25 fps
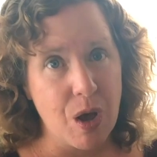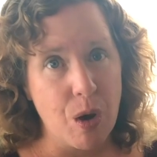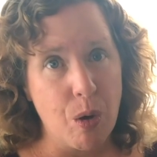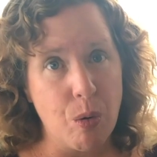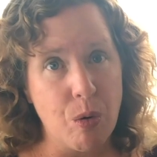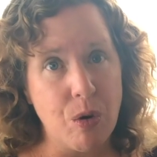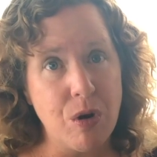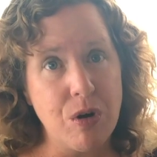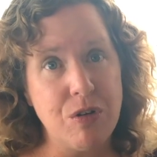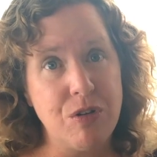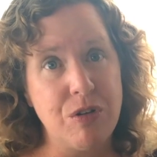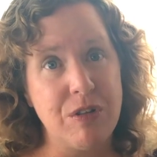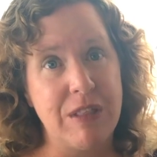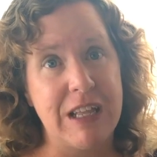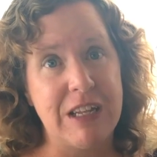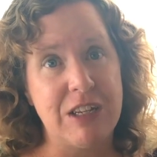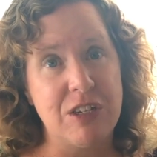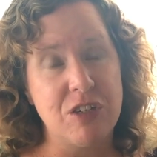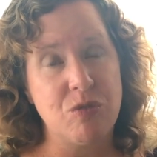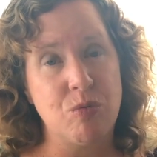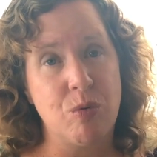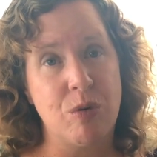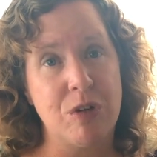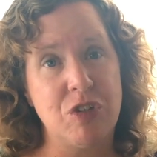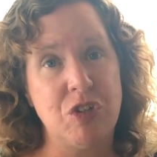Or do they
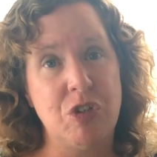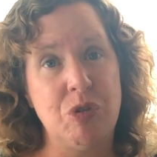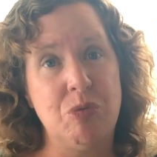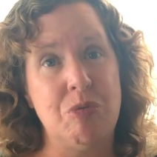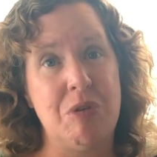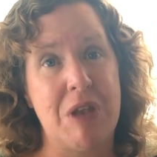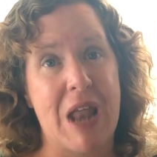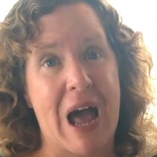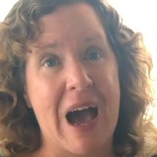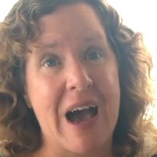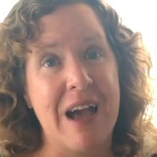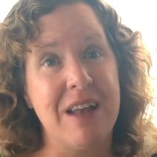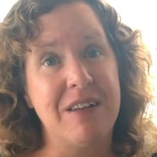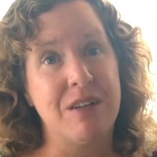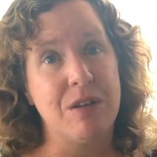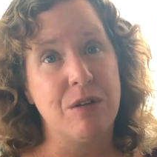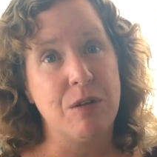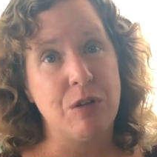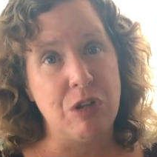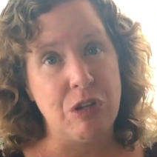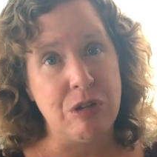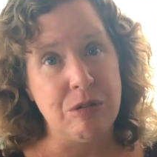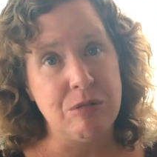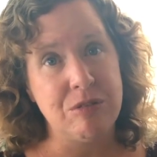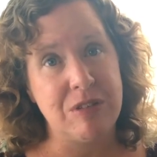just want you not
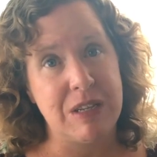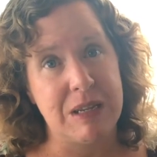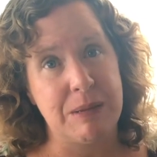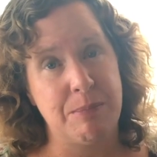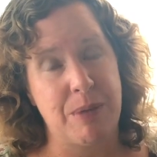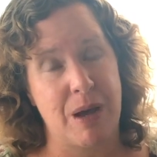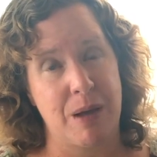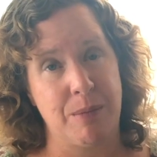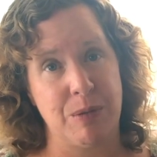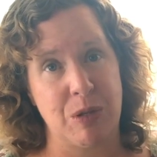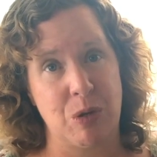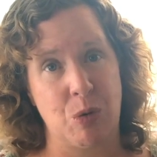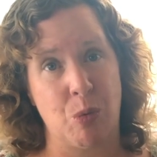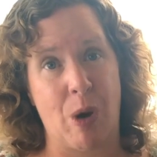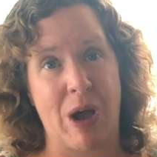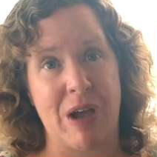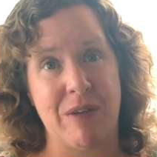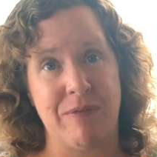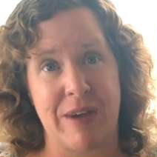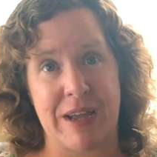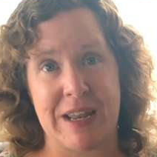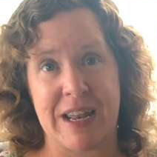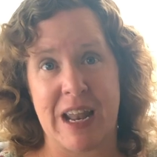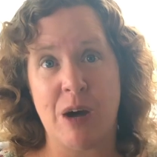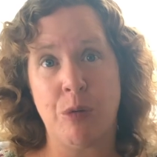using public
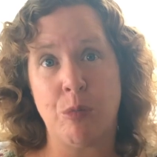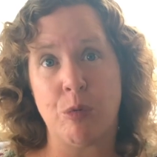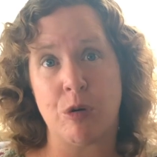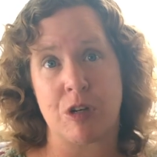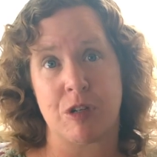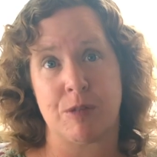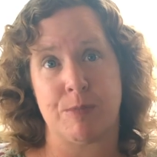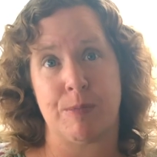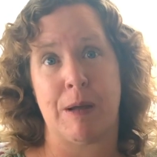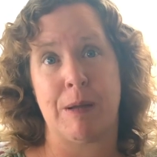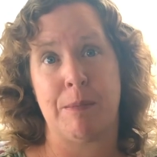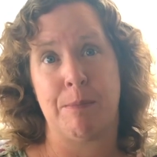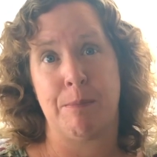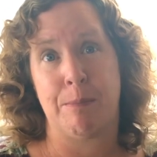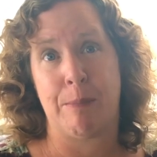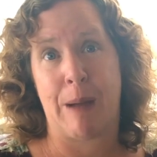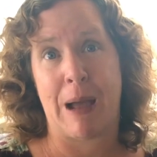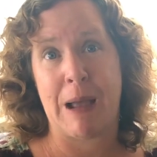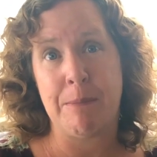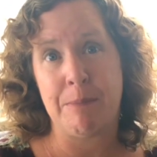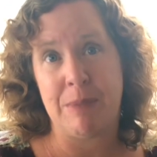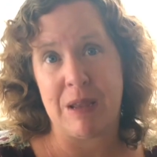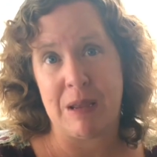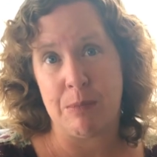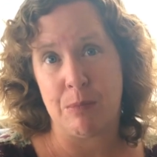Wi-Fi networks but
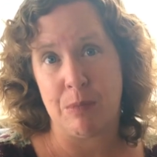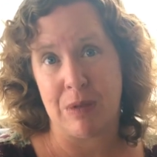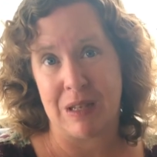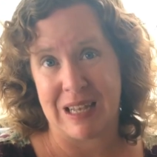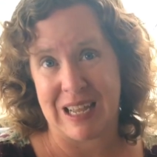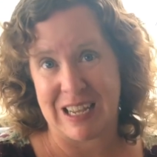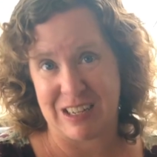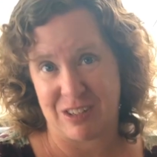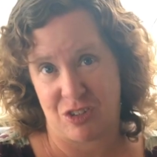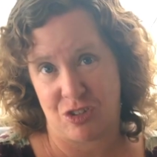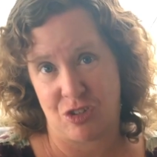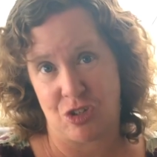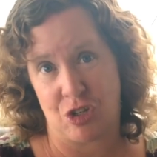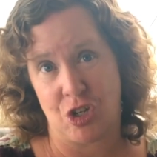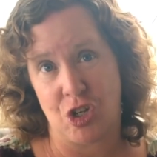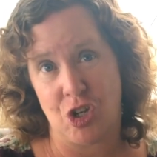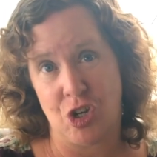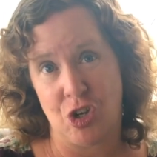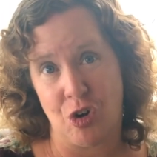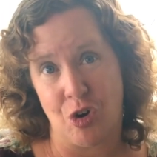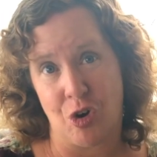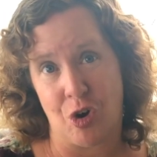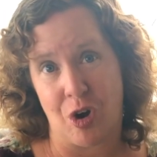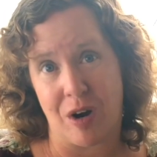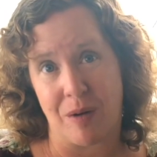might be less
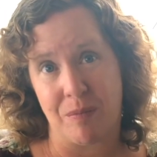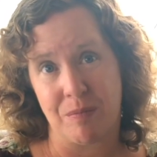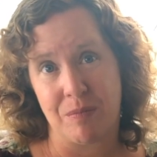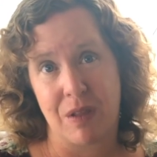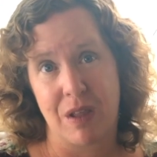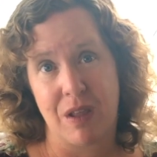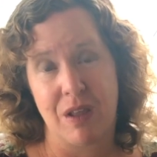secure?